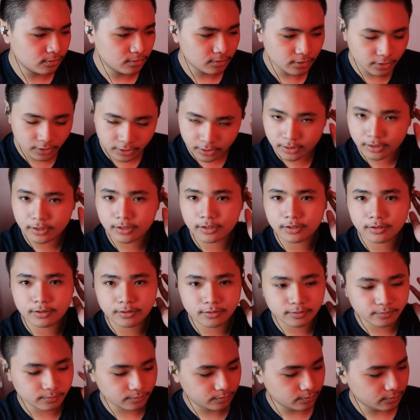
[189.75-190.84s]
Okay,
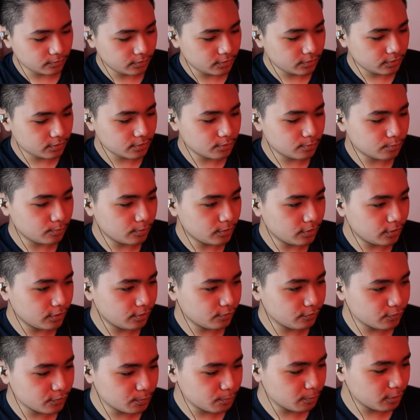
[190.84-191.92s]
this is what I
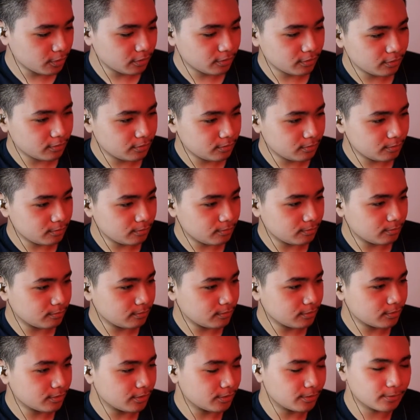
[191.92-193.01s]
expected to.
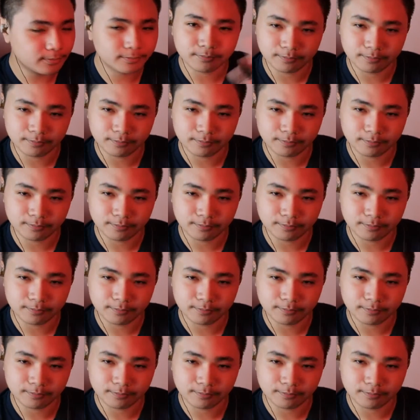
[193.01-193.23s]
Okay.